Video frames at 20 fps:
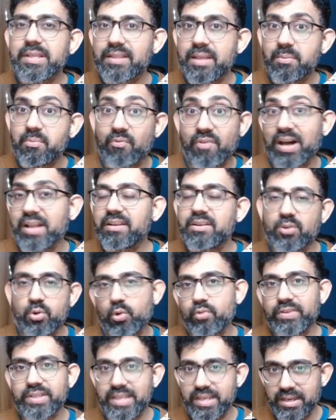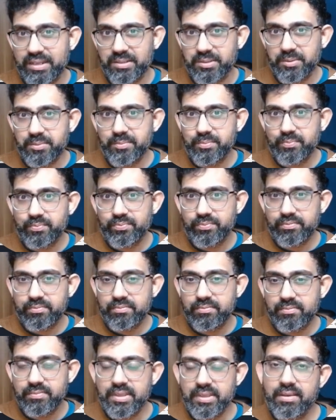them one over the other.
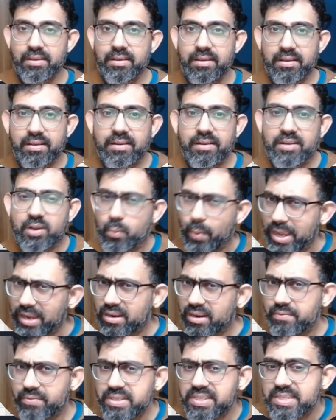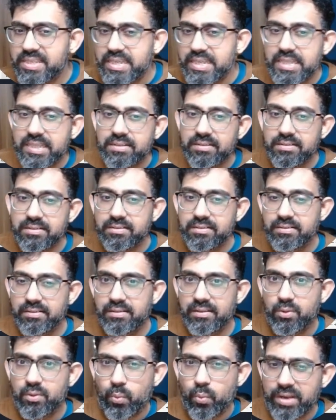Now why can't we see the
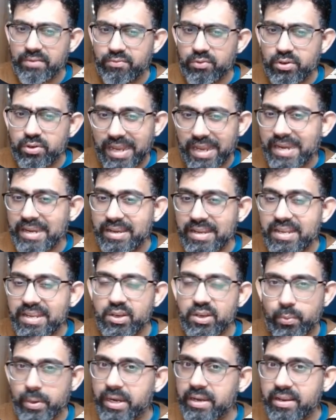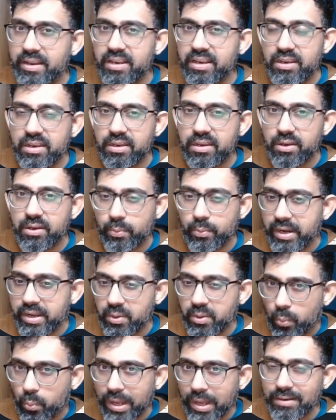one for 19, 20,
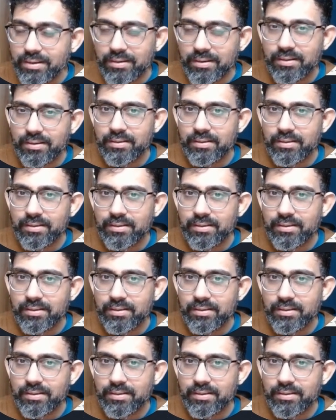21?